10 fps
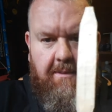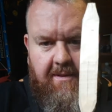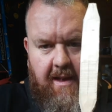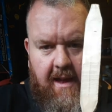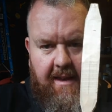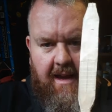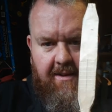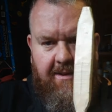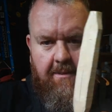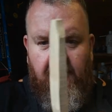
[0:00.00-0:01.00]
we're starting to get
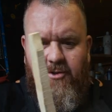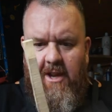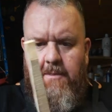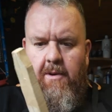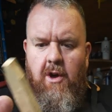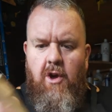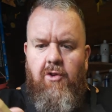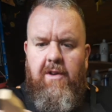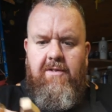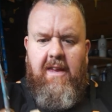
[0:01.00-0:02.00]
some of the shape.
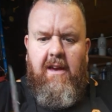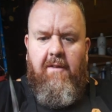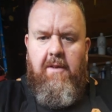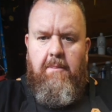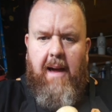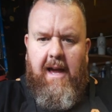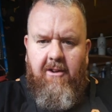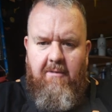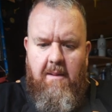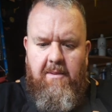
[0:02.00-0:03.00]
So let's take off the back.
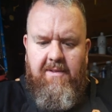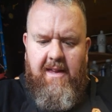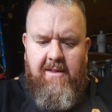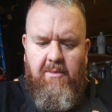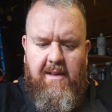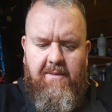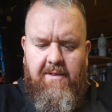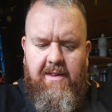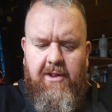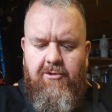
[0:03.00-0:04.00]
Remember I said we want to leave the
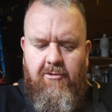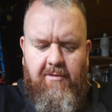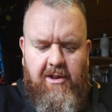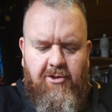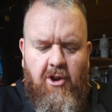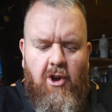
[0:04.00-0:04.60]
central ridge,